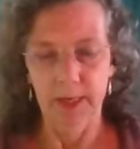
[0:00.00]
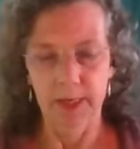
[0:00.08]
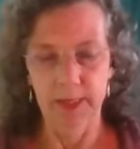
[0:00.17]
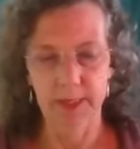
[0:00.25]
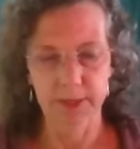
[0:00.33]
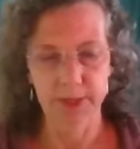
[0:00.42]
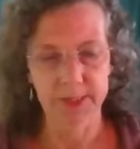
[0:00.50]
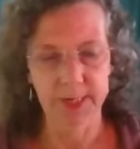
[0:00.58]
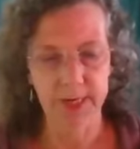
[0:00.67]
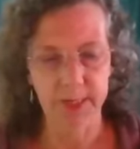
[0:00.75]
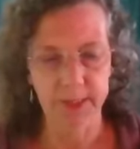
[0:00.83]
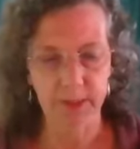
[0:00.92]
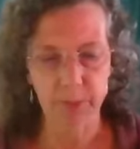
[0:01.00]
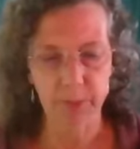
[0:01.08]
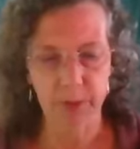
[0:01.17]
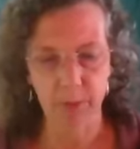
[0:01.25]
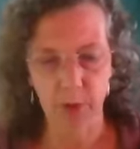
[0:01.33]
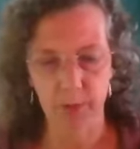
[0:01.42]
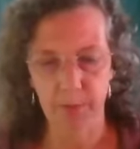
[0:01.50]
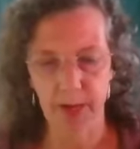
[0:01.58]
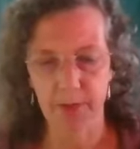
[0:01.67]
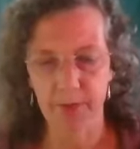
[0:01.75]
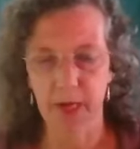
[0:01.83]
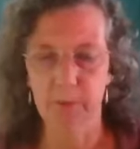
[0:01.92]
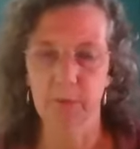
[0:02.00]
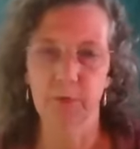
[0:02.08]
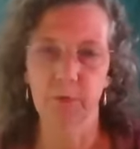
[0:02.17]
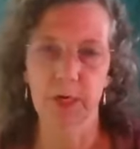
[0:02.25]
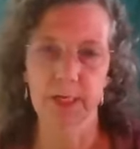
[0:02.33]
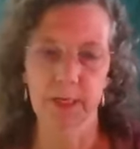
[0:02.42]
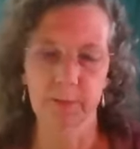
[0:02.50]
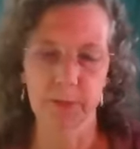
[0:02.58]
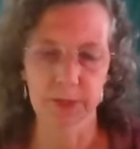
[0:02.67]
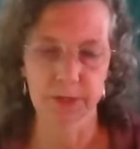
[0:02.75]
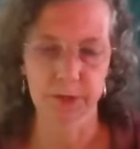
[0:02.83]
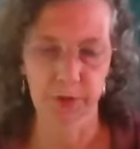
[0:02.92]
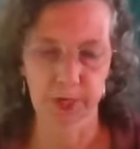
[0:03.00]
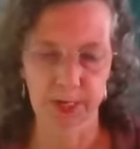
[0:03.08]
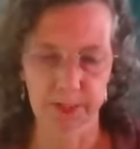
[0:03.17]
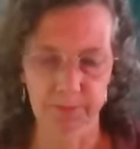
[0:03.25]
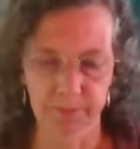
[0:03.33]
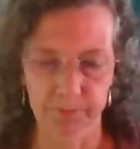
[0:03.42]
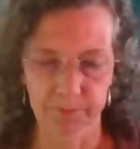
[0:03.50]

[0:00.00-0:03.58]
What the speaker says: And just saying a little bit more about that before I demonstrate.